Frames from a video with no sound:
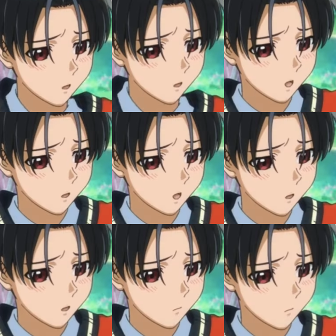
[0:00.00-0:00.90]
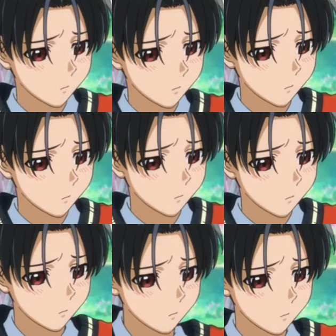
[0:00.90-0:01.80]
But he literally just sucks.
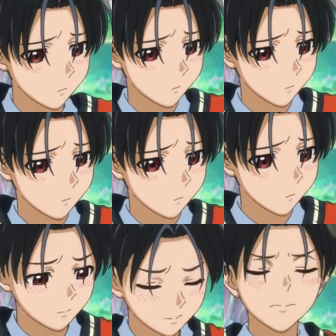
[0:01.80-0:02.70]
He makes the show